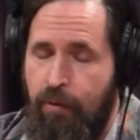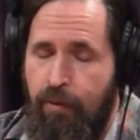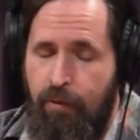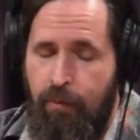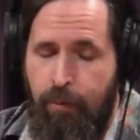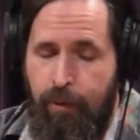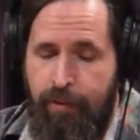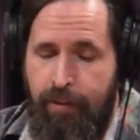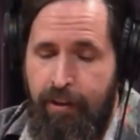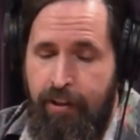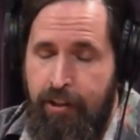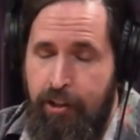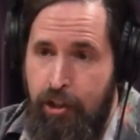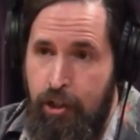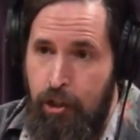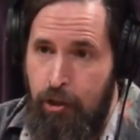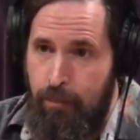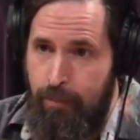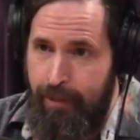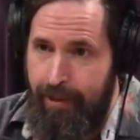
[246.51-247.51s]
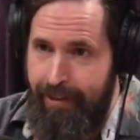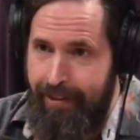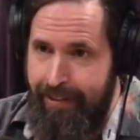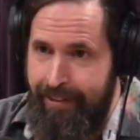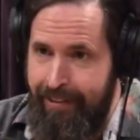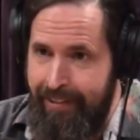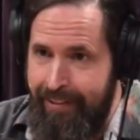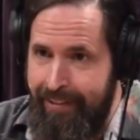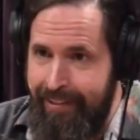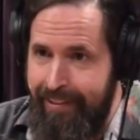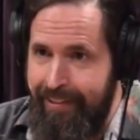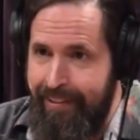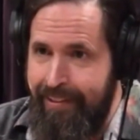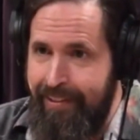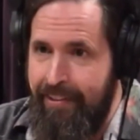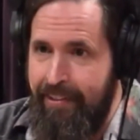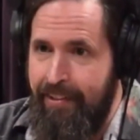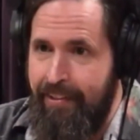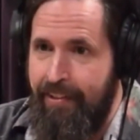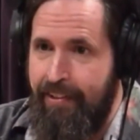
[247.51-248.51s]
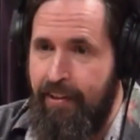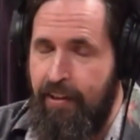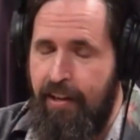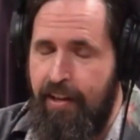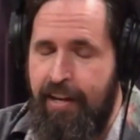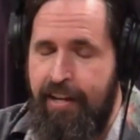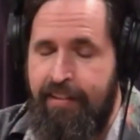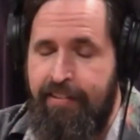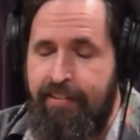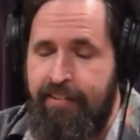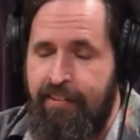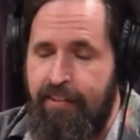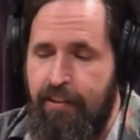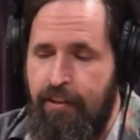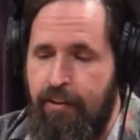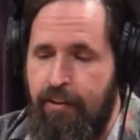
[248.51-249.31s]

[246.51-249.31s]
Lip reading: with a human, it's